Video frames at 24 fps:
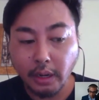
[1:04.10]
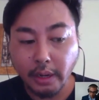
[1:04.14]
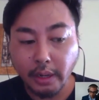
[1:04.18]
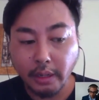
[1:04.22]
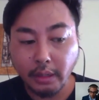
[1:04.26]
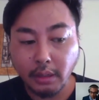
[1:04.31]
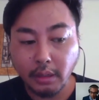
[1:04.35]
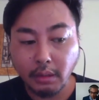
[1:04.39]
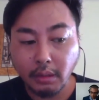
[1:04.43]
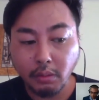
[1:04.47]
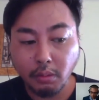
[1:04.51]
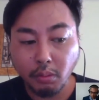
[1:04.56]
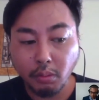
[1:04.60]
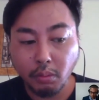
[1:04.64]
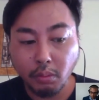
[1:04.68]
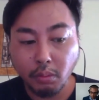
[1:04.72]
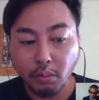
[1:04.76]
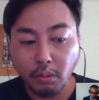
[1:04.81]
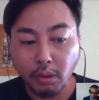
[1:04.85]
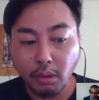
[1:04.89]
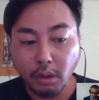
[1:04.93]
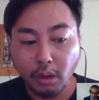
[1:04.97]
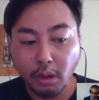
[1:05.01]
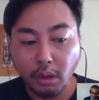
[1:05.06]
and
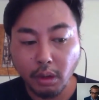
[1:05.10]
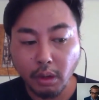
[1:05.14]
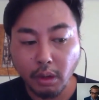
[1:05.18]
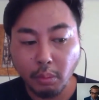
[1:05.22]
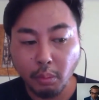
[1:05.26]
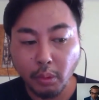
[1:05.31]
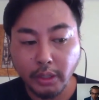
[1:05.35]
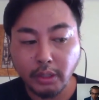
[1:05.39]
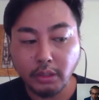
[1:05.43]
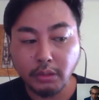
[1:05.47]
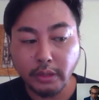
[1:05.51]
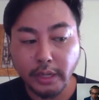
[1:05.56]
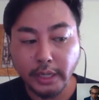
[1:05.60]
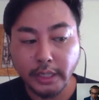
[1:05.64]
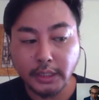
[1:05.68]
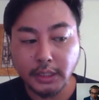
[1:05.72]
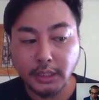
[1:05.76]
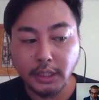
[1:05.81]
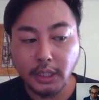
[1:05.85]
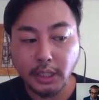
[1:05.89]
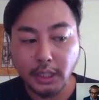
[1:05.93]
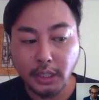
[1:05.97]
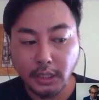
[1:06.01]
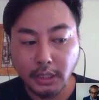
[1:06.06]
uh,
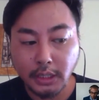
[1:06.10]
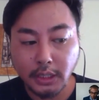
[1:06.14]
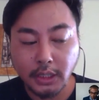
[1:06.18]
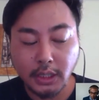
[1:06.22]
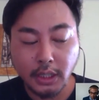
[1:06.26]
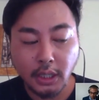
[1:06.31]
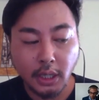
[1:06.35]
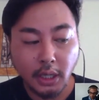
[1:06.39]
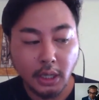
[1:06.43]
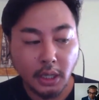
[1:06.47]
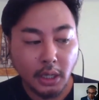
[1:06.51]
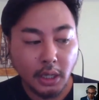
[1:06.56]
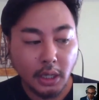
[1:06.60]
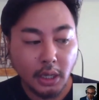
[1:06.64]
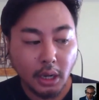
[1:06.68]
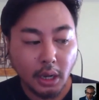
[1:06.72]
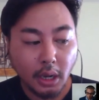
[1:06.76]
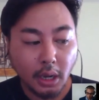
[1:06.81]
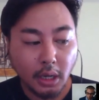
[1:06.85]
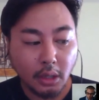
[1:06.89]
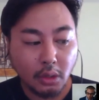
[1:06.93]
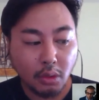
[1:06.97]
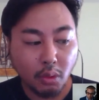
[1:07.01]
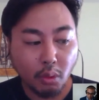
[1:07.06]
Y2X is
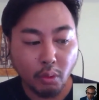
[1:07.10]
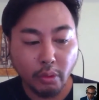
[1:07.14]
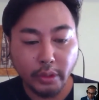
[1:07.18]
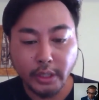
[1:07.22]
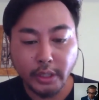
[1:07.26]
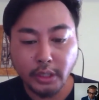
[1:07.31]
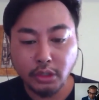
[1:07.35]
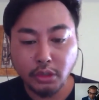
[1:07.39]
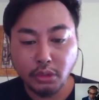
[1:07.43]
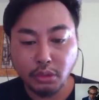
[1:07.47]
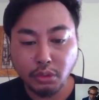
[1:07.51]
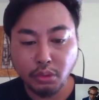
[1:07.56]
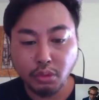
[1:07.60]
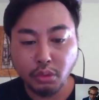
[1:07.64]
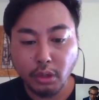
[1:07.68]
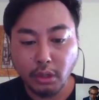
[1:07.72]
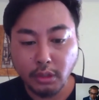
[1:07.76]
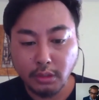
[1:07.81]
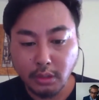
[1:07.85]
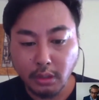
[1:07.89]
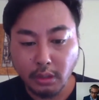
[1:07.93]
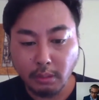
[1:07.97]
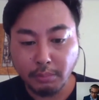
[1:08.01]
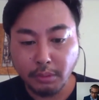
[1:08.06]
uh, going to
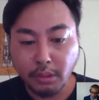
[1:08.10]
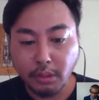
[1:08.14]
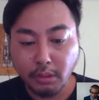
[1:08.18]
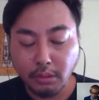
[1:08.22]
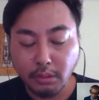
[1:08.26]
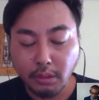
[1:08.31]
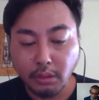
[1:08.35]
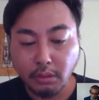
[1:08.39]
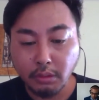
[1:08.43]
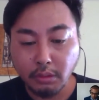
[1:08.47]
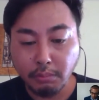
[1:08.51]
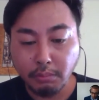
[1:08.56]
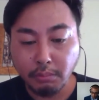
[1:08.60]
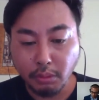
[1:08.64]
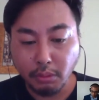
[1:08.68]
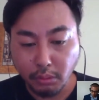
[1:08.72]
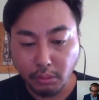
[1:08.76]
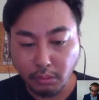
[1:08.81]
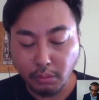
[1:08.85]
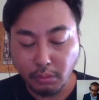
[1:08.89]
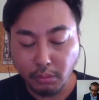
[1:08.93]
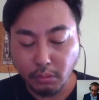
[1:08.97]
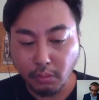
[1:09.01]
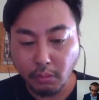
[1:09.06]
adopt Cardano
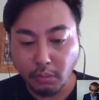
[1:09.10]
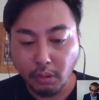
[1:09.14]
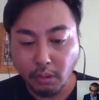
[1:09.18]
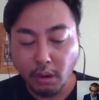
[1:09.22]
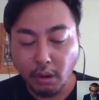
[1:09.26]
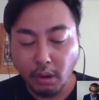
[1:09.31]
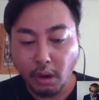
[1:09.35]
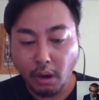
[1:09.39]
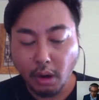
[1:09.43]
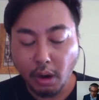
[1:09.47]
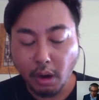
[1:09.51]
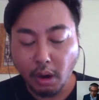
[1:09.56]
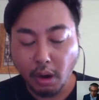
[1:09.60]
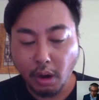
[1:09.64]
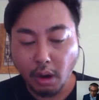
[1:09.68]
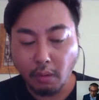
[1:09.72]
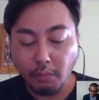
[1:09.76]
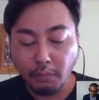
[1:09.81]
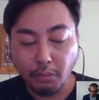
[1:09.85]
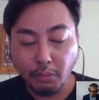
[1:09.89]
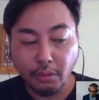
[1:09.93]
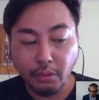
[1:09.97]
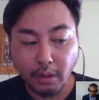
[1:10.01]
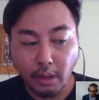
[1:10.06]
protocol
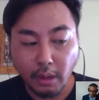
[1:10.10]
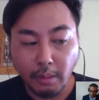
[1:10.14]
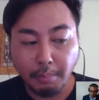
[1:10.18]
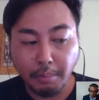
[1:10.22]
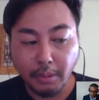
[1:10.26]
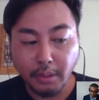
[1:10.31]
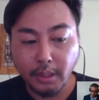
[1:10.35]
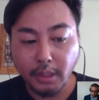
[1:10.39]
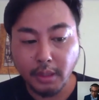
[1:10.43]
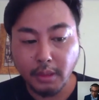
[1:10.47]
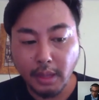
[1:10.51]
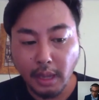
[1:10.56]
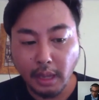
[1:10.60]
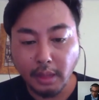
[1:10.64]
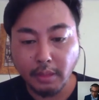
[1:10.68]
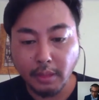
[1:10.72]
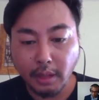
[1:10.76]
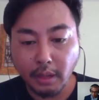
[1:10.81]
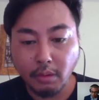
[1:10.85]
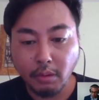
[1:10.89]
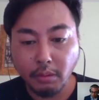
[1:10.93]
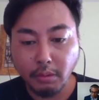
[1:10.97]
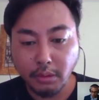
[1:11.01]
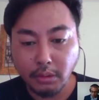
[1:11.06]
for the company that
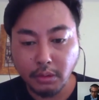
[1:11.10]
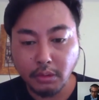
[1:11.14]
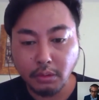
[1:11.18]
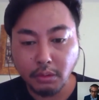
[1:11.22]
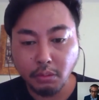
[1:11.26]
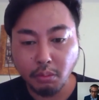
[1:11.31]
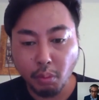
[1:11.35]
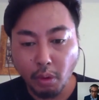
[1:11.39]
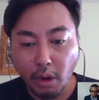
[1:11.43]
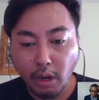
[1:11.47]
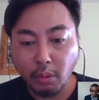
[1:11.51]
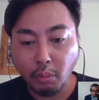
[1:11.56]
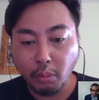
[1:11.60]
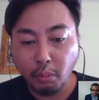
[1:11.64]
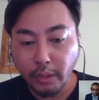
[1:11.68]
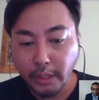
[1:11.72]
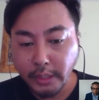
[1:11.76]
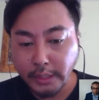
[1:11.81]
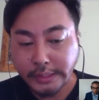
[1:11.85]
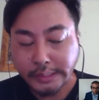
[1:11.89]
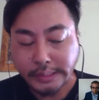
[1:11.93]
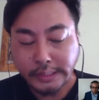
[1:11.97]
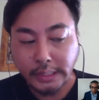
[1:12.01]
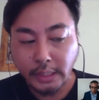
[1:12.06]
they're going to work
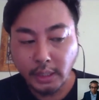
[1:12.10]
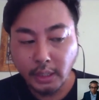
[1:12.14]
with.